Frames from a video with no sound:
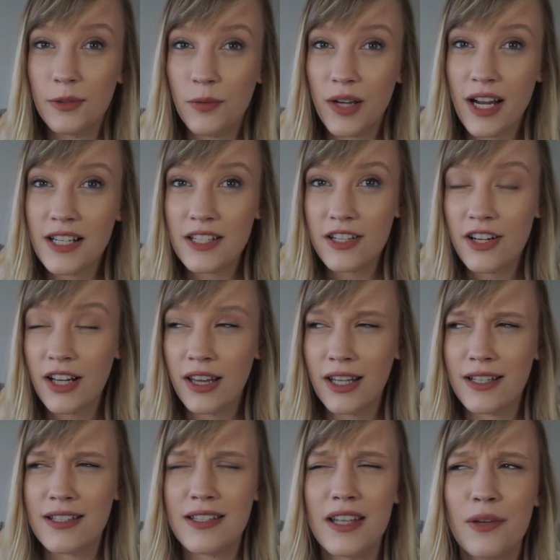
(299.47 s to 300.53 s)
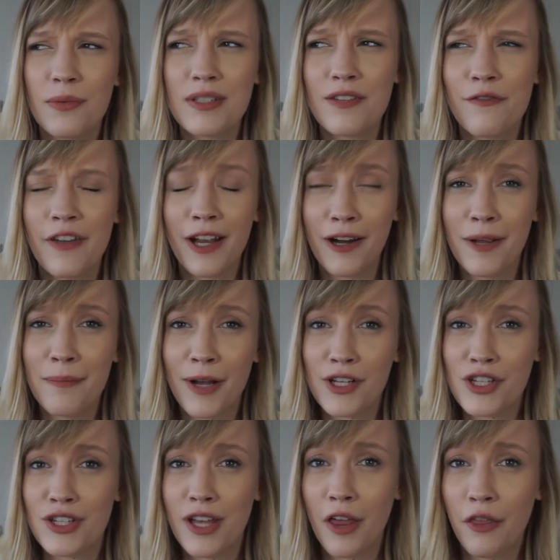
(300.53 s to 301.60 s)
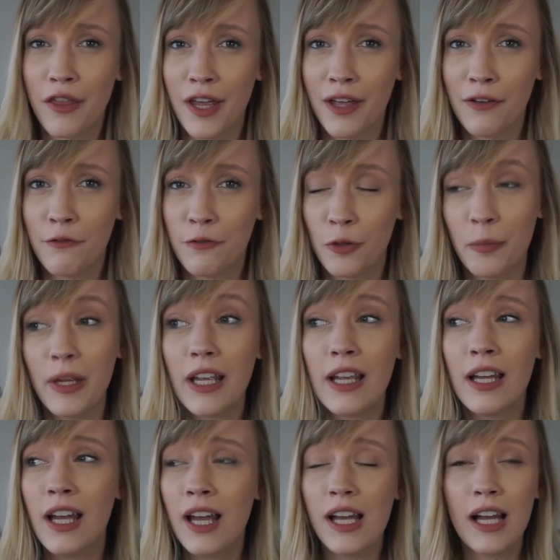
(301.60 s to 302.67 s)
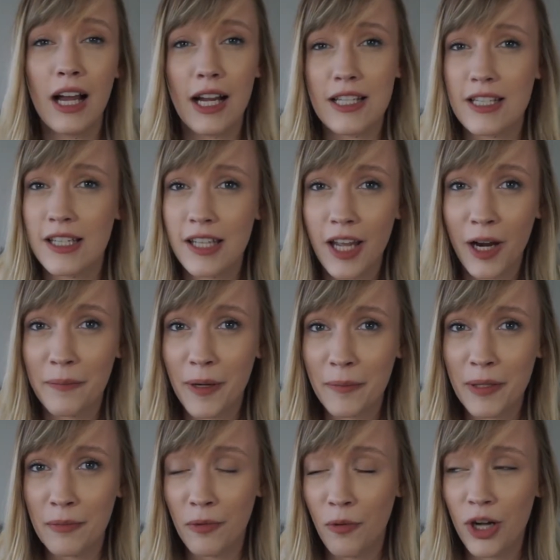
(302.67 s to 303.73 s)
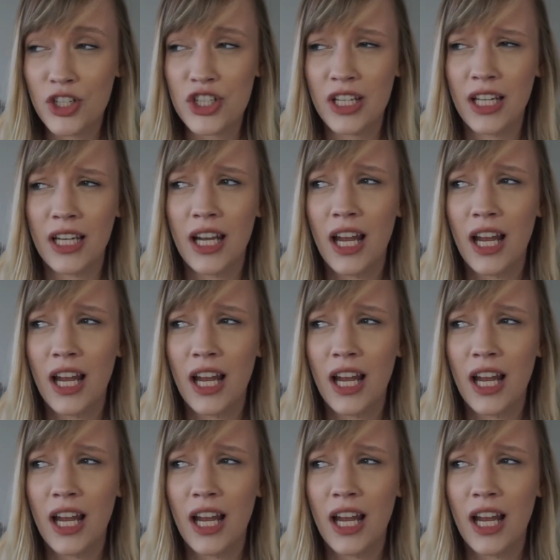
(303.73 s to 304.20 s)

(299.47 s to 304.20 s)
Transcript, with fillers: when I started this, it was very much a thing for me I didn't care about people watching it,